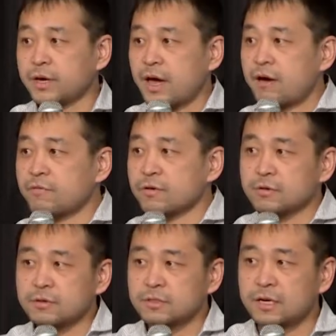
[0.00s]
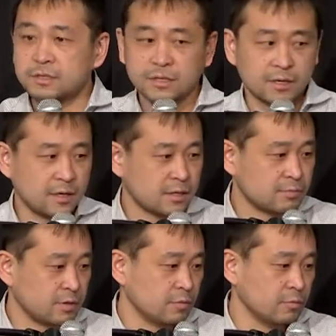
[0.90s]
effort that he has
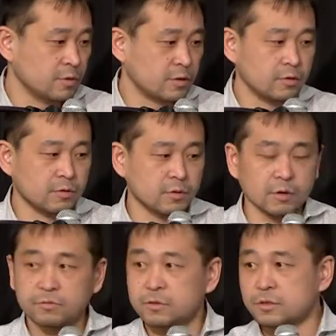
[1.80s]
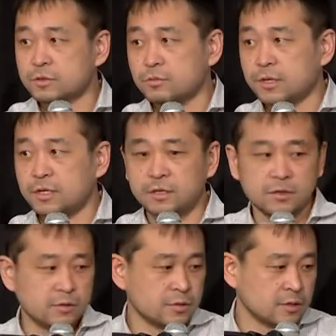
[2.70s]
been working on over the so many
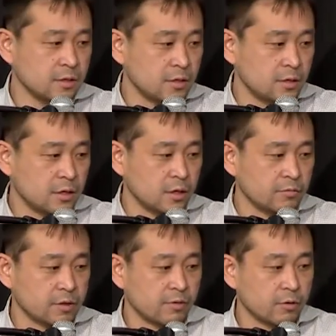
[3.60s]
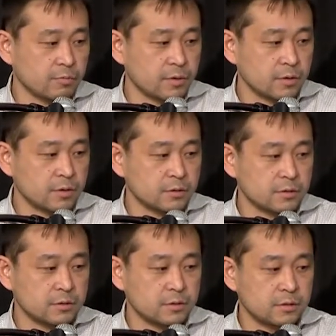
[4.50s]
years of developing
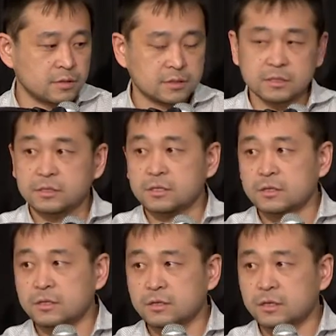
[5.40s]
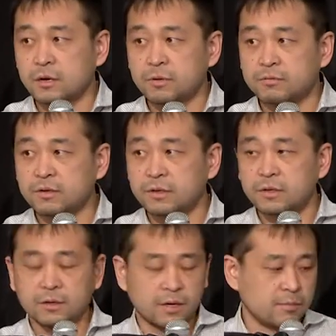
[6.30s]
this type of
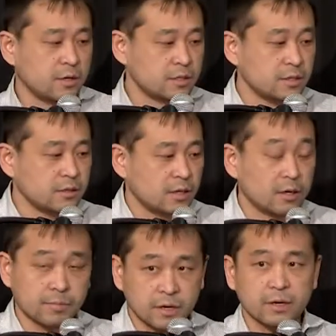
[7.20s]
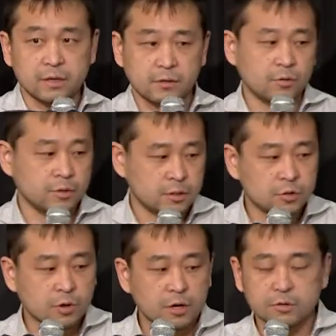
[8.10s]
the MRTN data behind all these
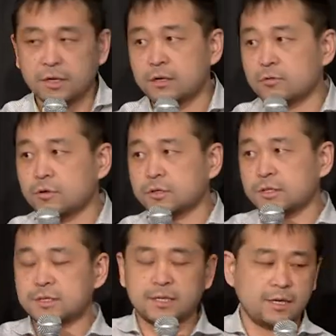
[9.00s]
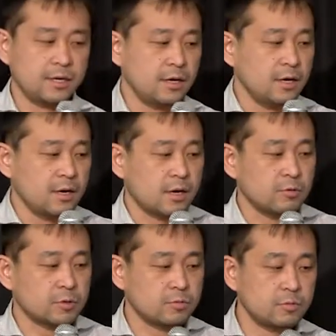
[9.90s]
trial data across the state. I
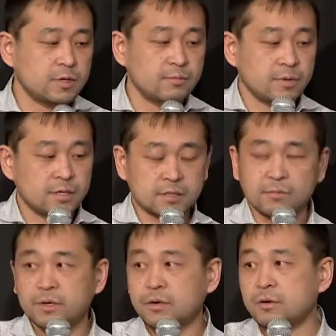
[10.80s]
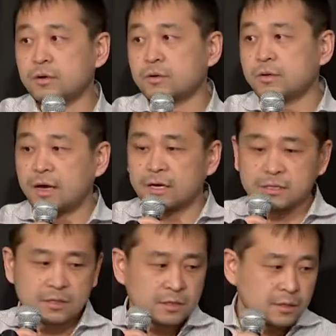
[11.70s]
was really amazed about
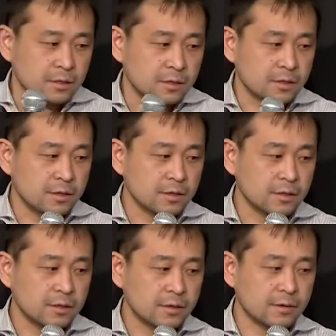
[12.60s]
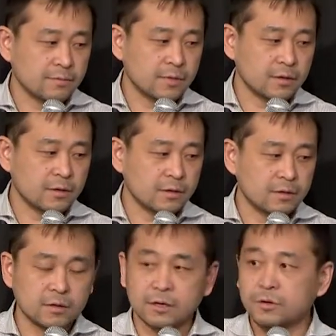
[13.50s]
that. And
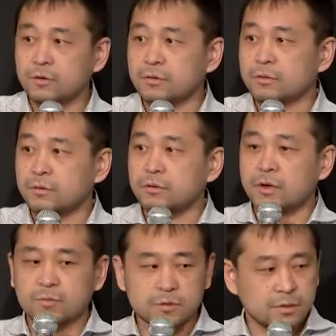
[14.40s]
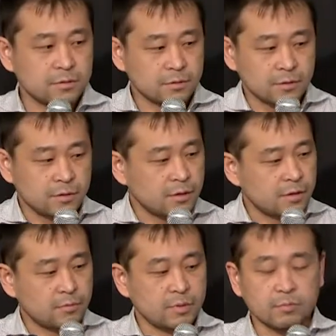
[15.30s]
then later on, Emerson
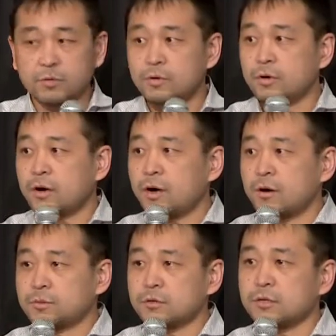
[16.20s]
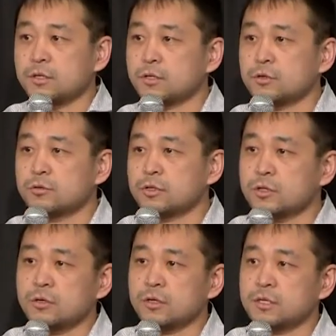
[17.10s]
gave me more opportunity to
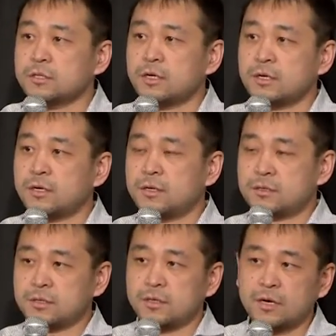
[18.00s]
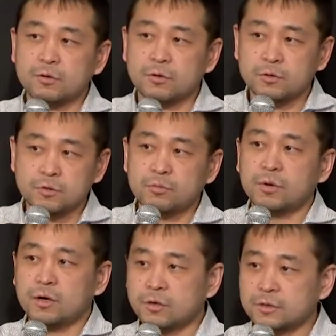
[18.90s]
show his data and say, Kaiyu, could you
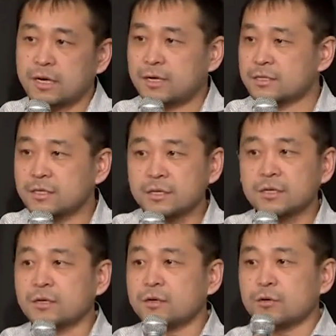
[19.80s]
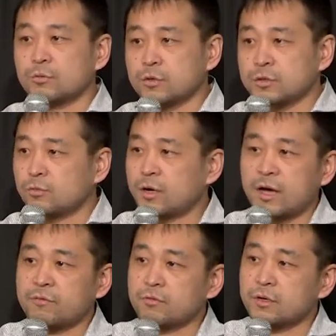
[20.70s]
model that? What
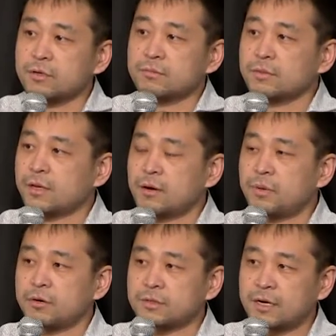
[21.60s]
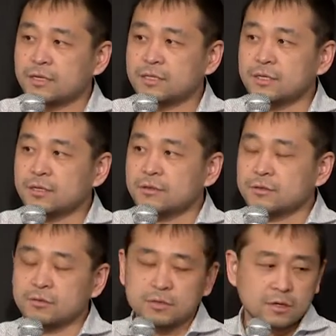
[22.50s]
have you learned about that? And
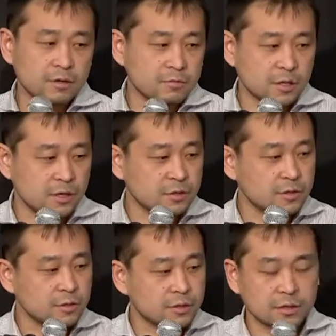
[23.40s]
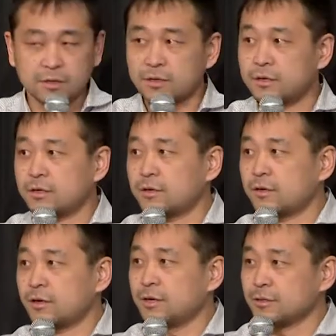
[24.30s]
there's a lot of challenges.
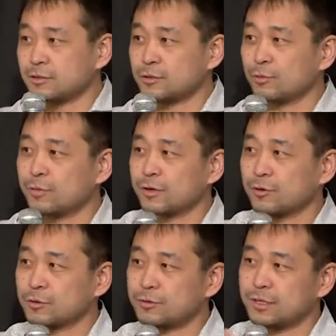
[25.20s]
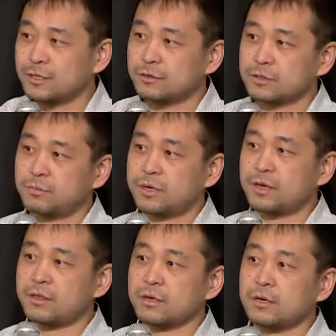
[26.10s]
I don't want to go to details, but I
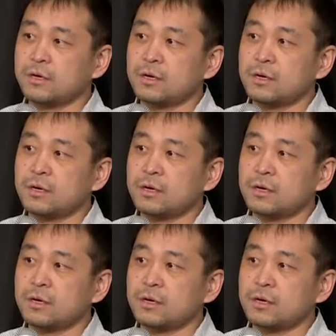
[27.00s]
think